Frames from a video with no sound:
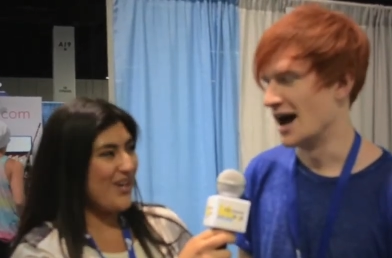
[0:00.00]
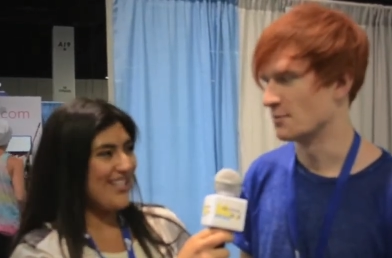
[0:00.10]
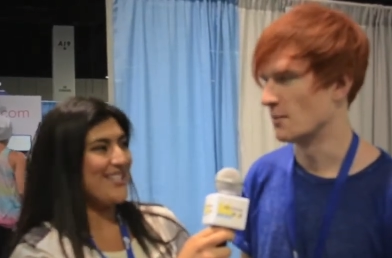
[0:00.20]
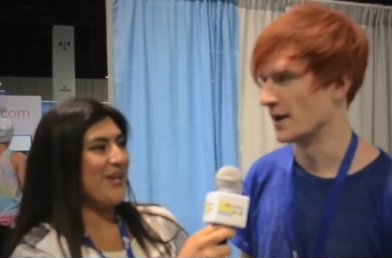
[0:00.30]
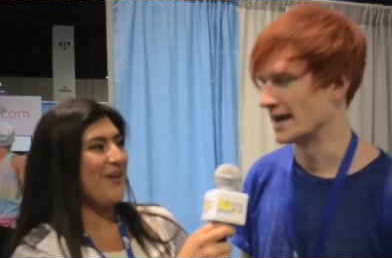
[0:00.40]

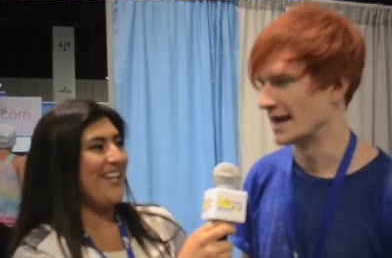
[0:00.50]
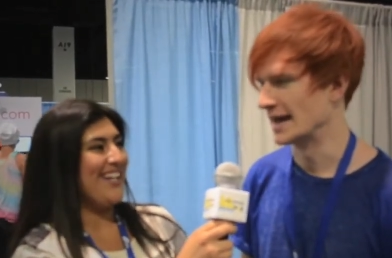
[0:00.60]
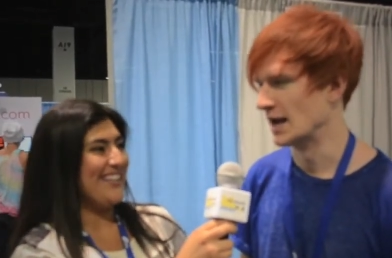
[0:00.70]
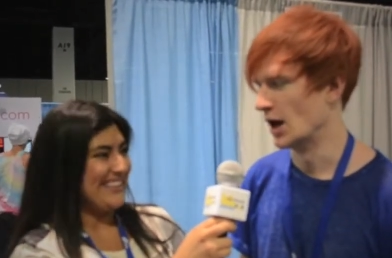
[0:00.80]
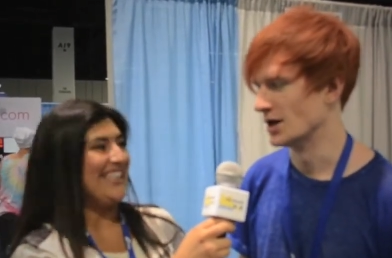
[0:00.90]
Speaker 1: I'm
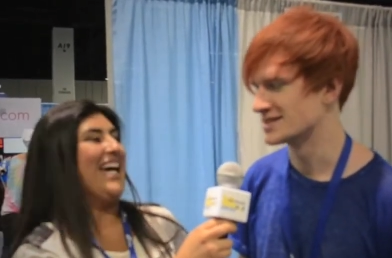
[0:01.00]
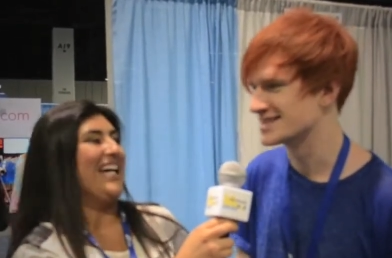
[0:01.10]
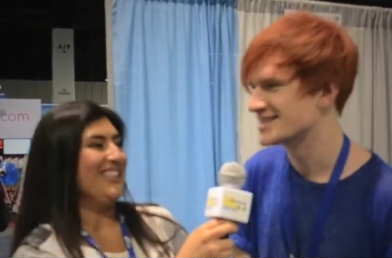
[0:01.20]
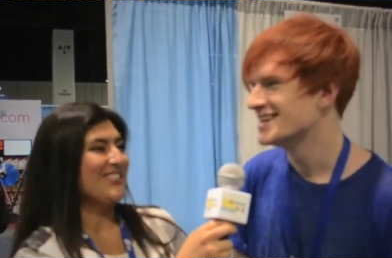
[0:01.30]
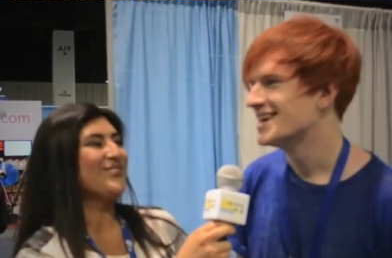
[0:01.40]
completely
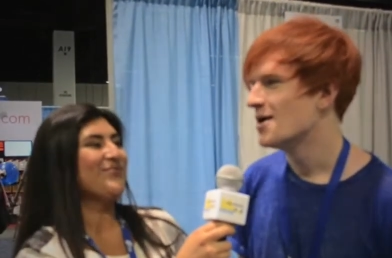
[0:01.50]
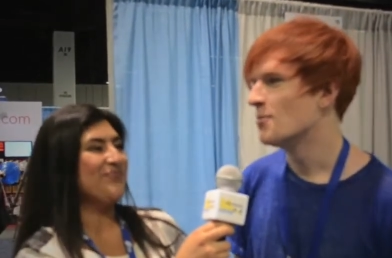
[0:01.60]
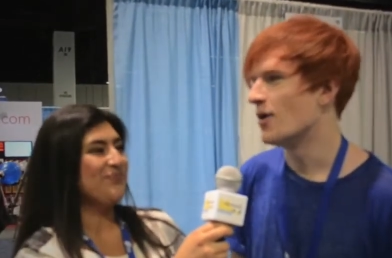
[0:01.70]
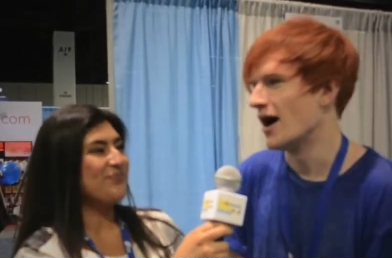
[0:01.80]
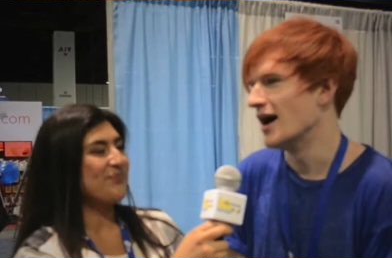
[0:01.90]
lost. Yeah.
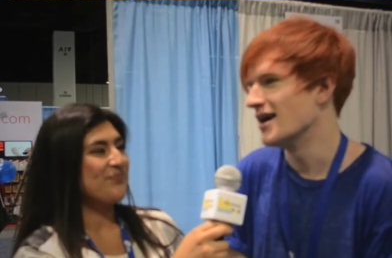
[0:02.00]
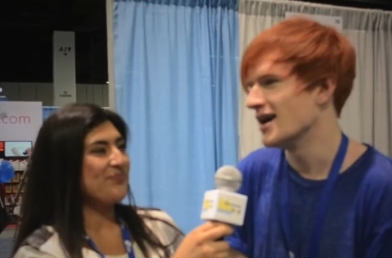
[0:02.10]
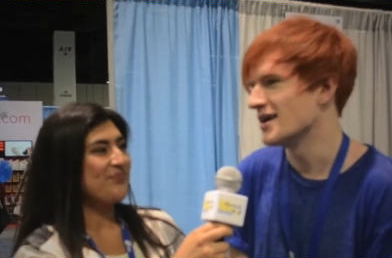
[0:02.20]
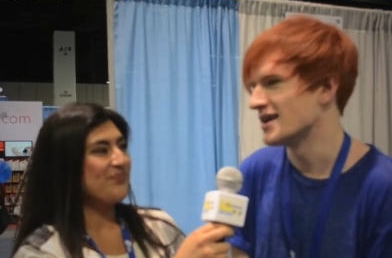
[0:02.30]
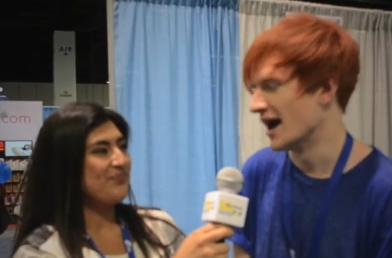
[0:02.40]
But
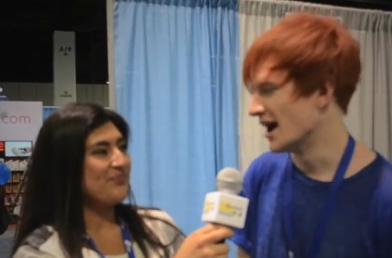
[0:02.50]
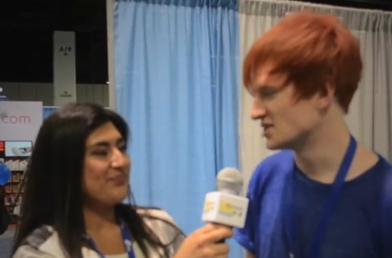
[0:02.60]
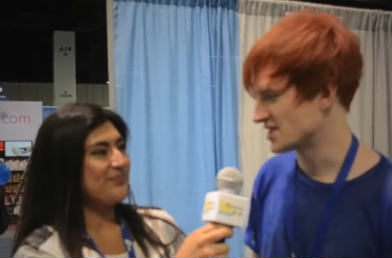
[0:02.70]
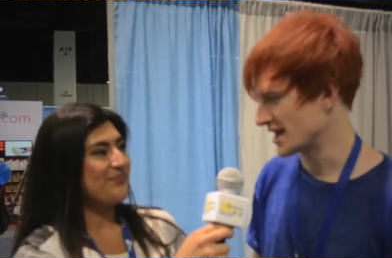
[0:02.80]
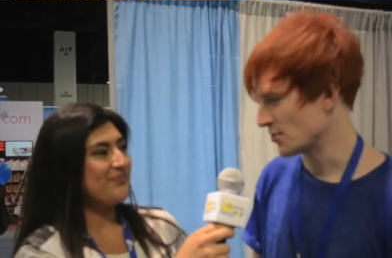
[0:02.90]
yeah,
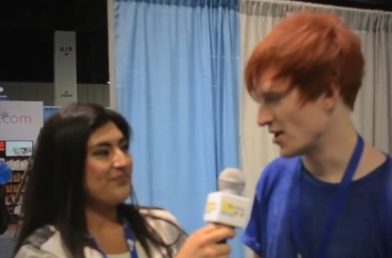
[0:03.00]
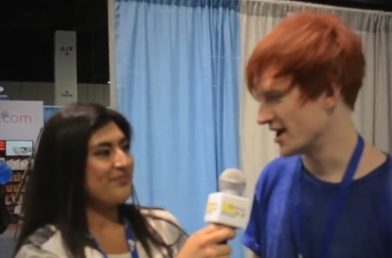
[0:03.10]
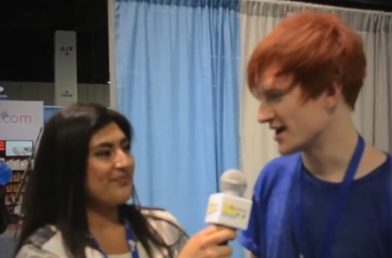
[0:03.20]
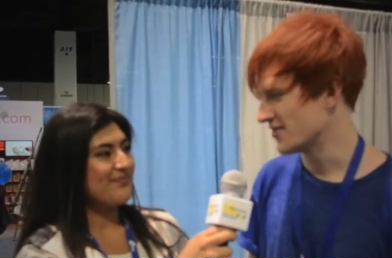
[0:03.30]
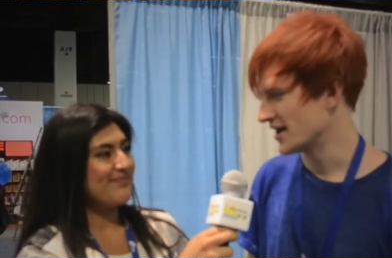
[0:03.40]
I just take a
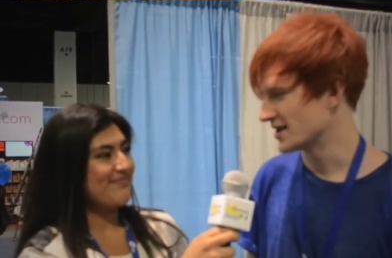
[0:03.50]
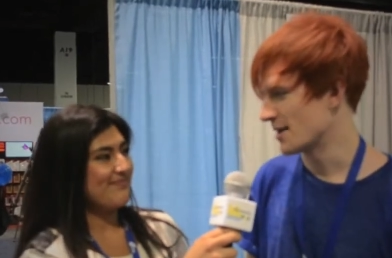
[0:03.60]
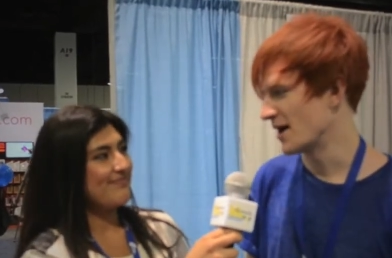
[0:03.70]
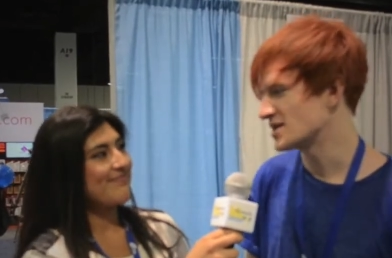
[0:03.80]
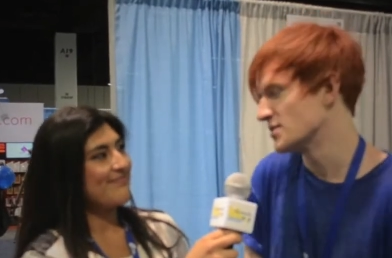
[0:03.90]
break and
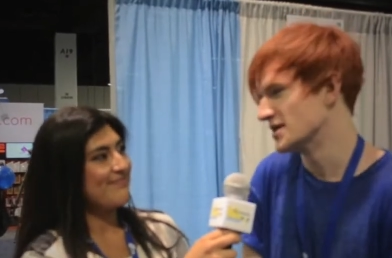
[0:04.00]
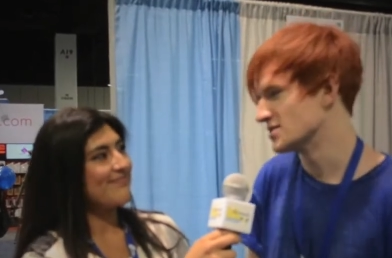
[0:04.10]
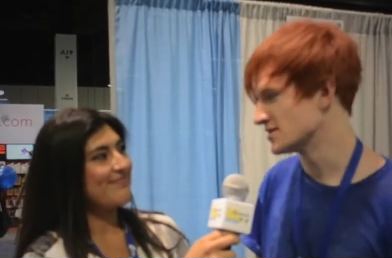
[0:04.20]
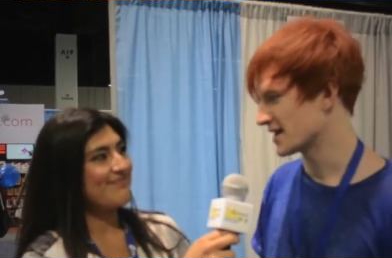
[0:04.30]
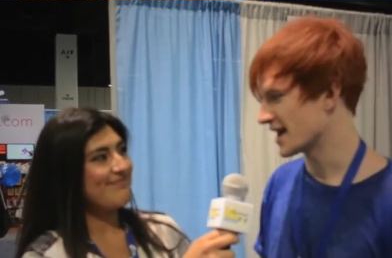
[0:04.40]
then get back to
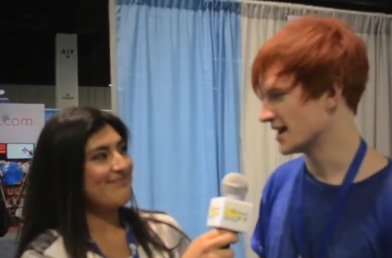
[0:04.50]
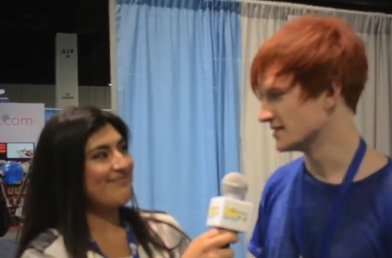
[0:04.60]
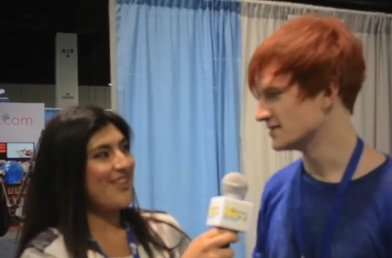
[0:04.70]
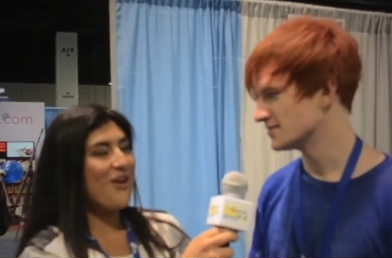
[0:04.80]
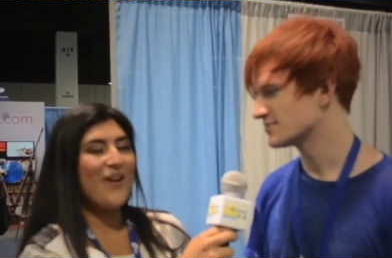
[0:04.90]
it as soon as I
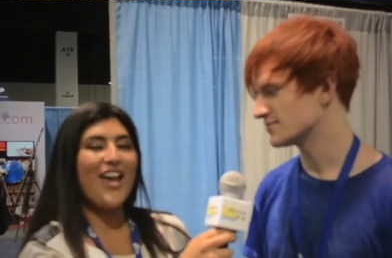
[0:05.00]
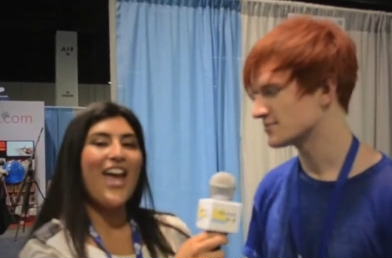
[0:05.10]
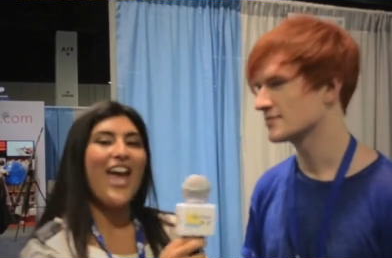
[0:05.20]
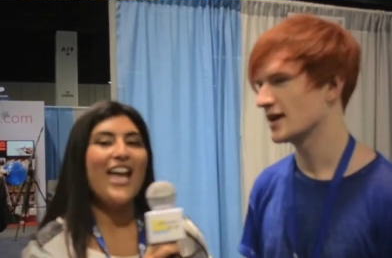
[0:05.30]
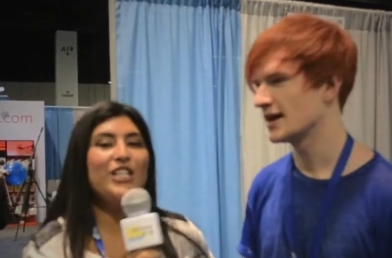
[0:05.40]
can.
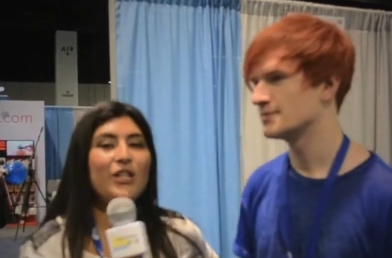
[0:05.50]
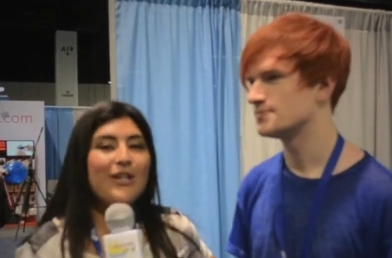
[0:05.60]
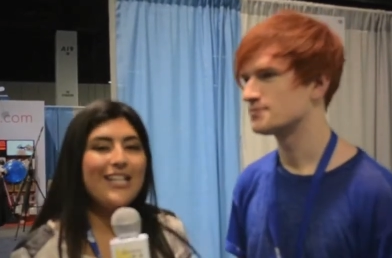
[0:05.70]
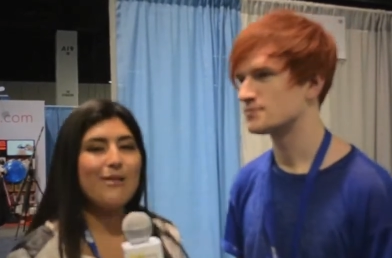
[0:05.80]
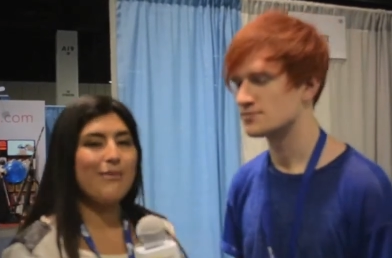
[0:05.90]
Speaker 2: And
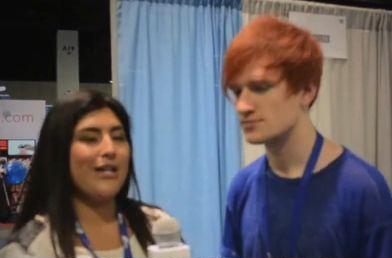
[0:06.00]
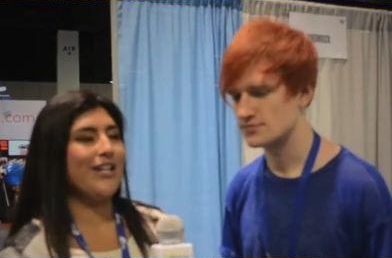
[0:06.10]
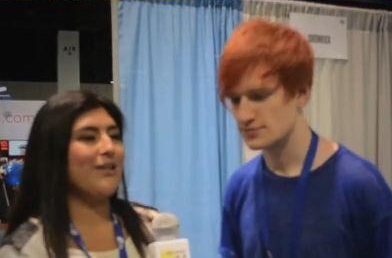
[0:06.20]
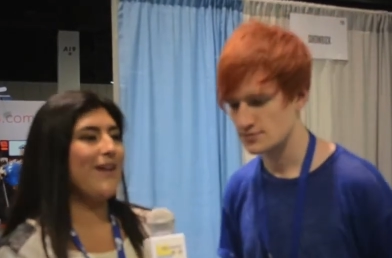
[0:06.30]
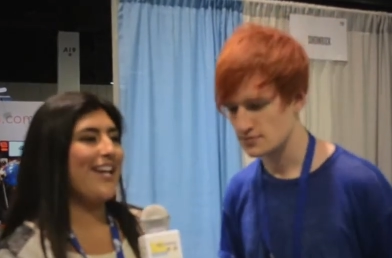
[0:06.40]
you're in
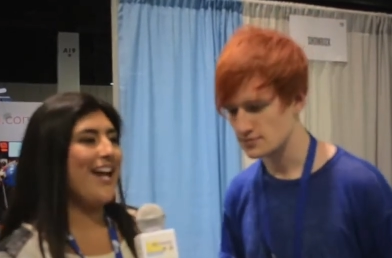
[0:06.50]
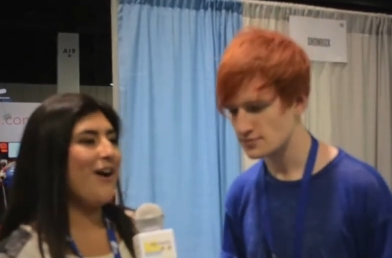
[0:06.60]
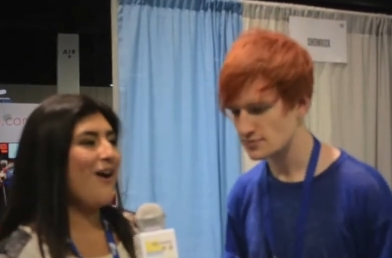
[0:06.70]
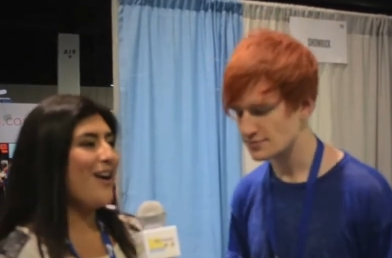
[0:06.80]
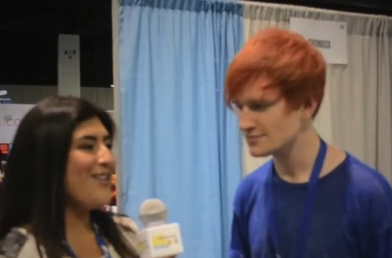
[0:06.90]
America right
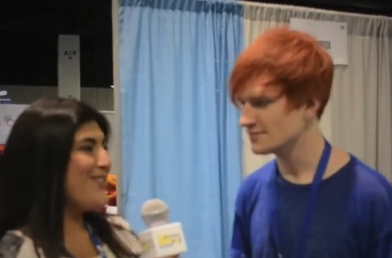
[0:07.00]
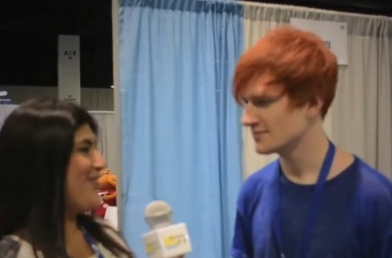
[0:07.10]
now. How